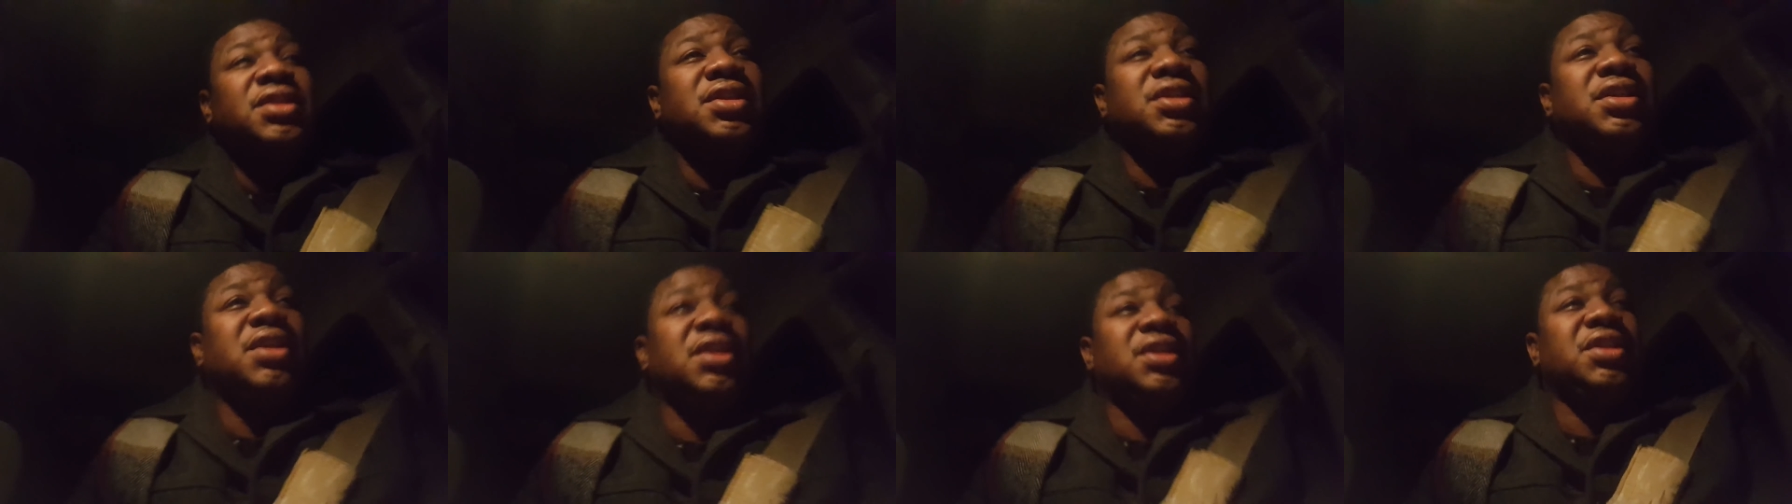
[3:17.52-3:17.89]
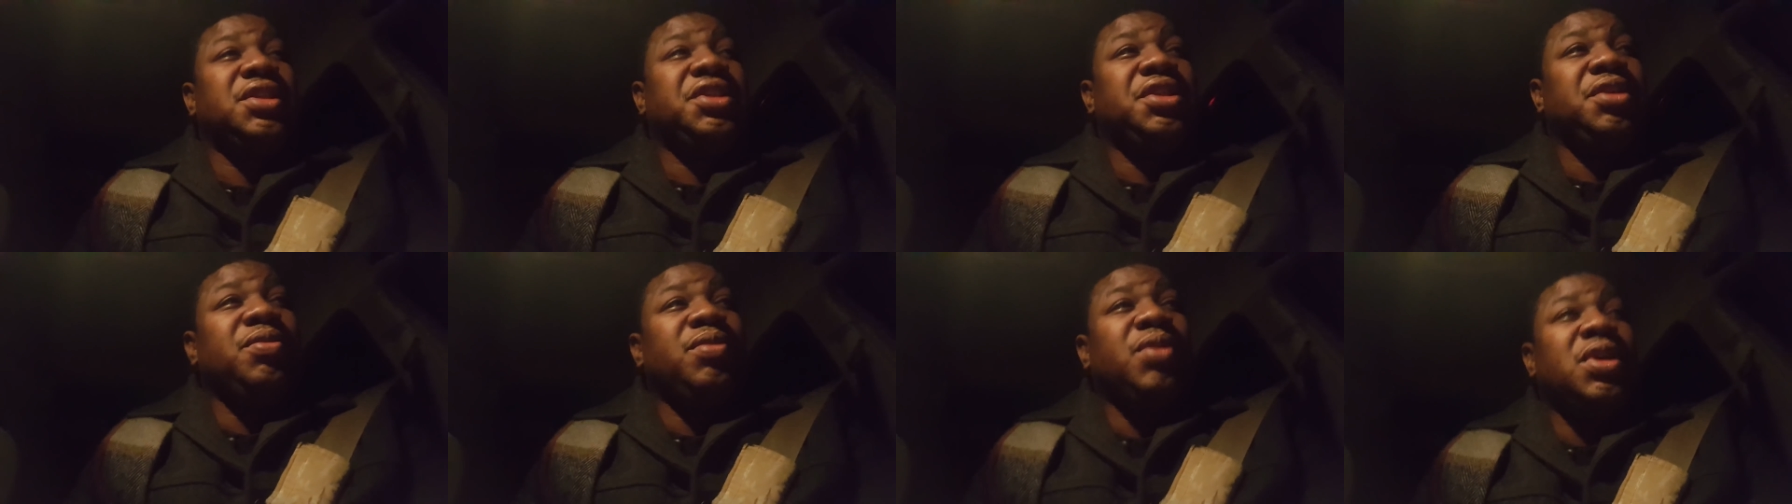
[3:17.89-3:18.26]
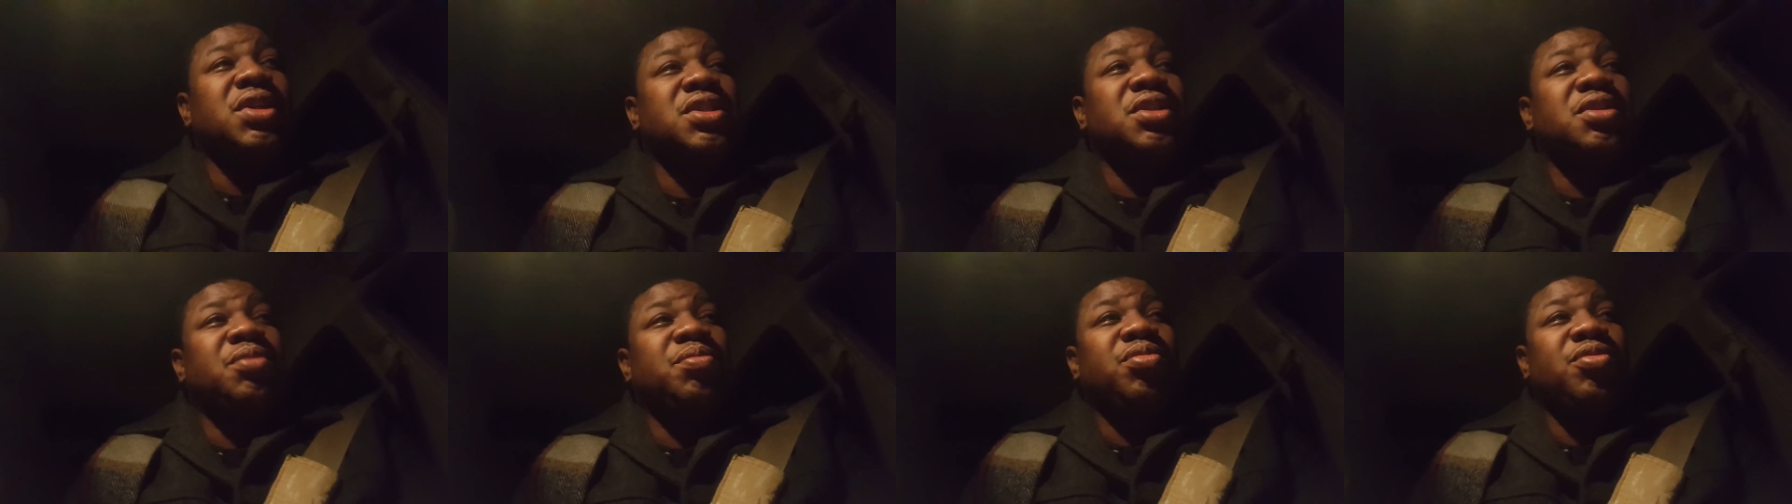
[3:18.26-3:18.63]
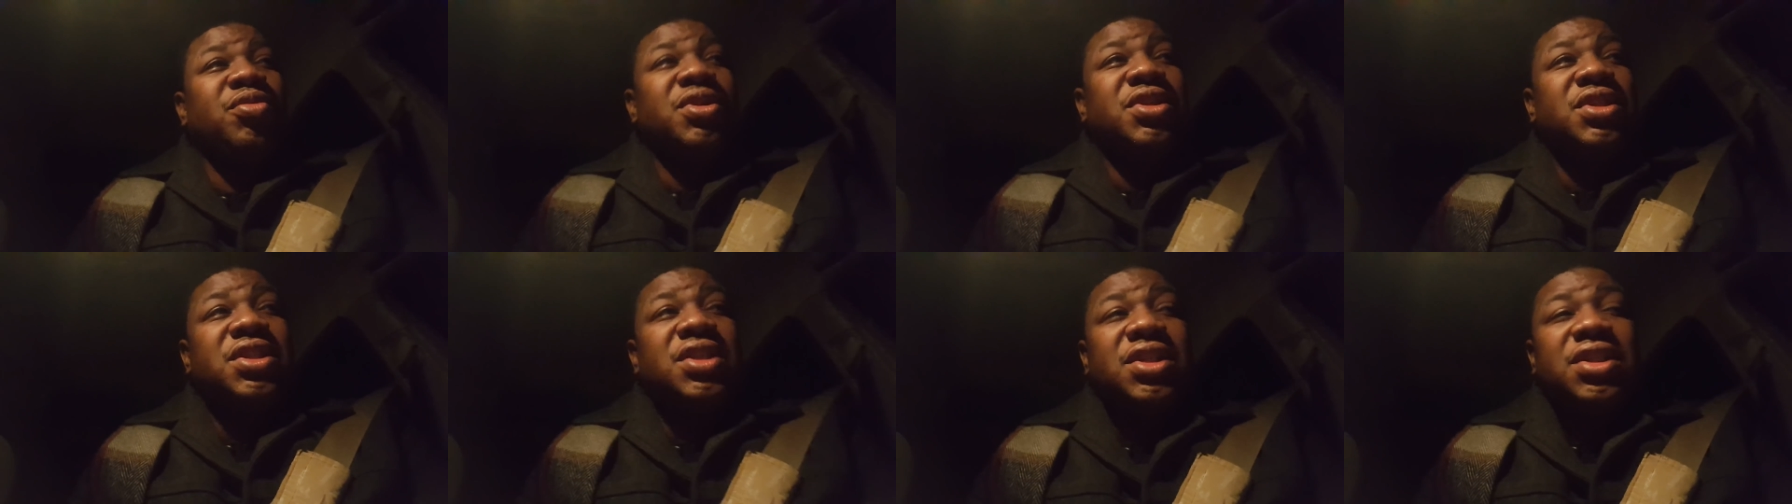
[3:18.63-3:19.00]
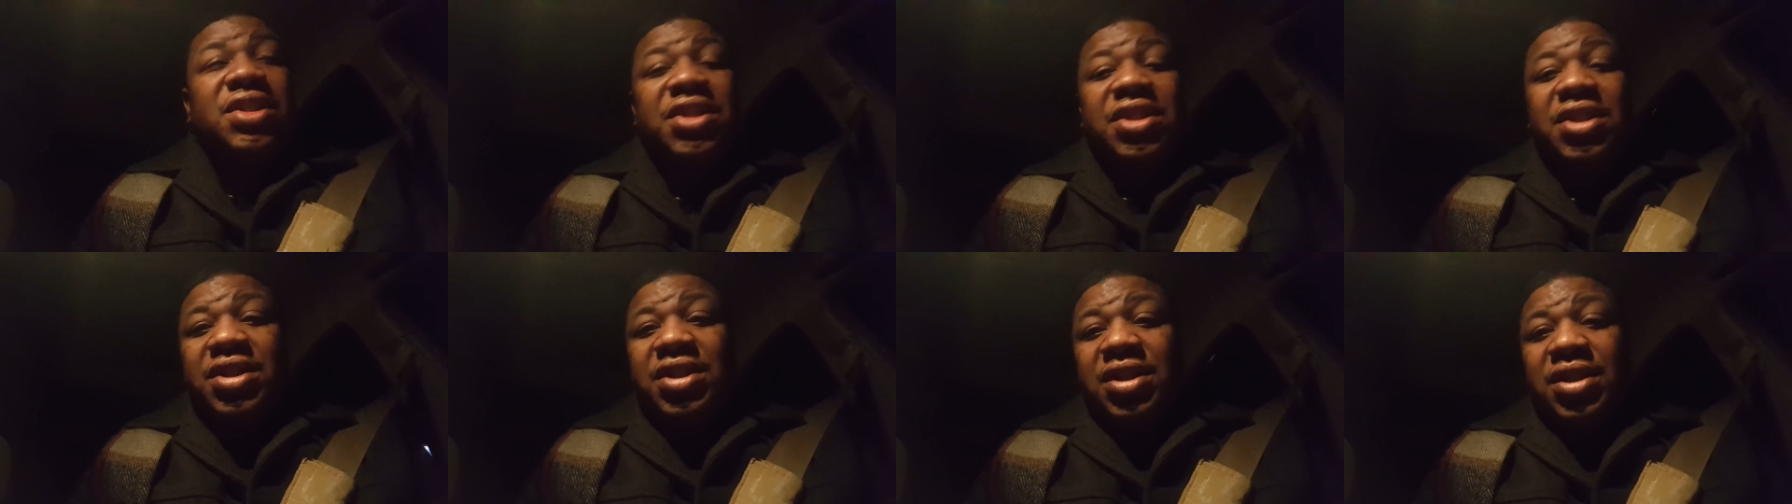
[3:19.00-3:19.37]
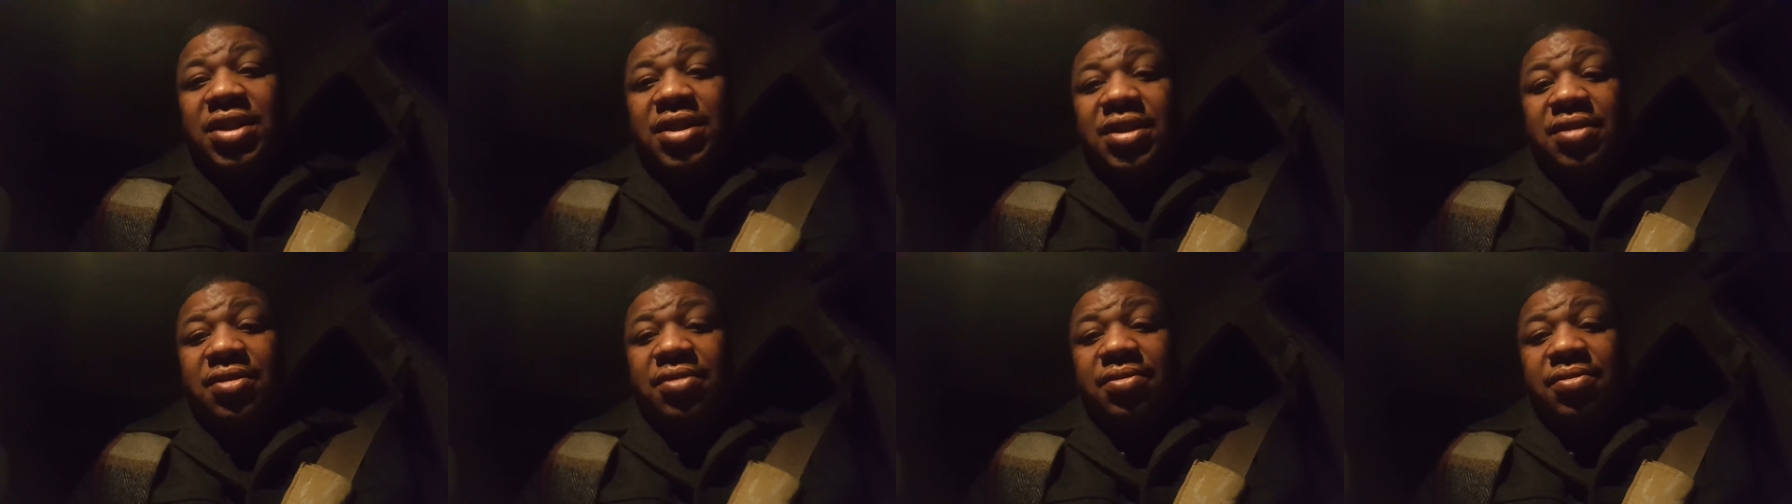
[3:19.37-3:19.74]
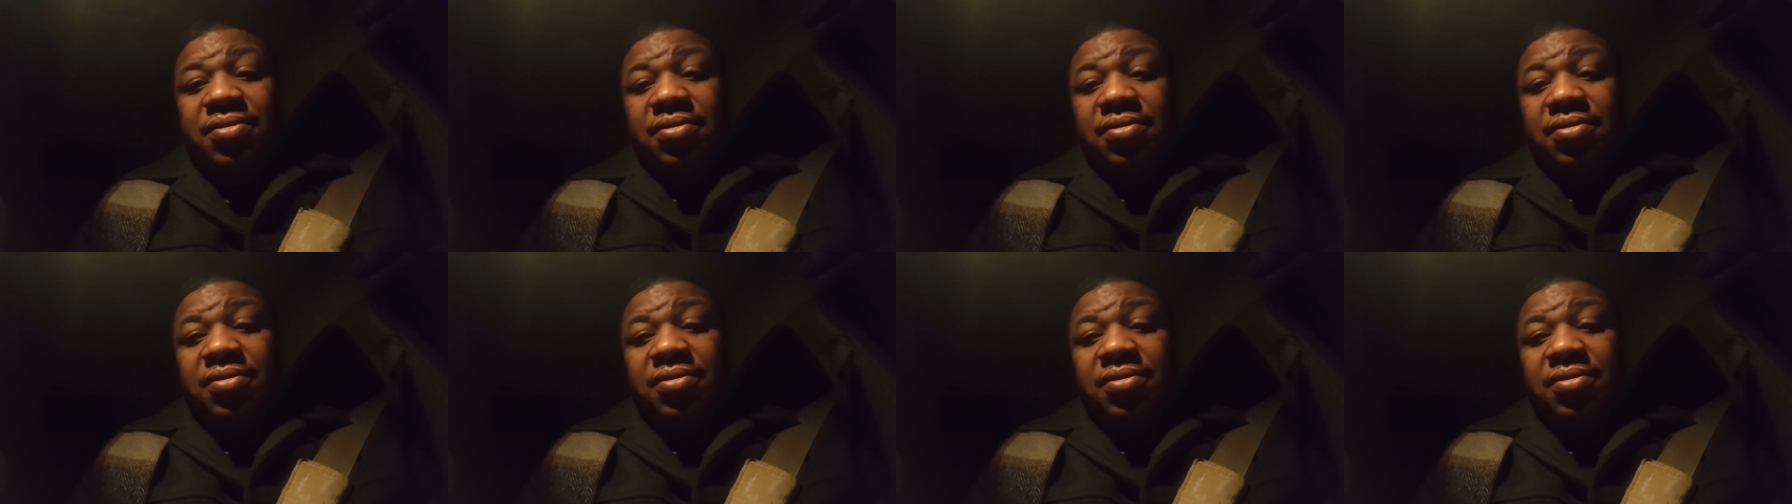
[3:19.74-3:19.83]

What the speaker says: And she wasn't a princess. She just,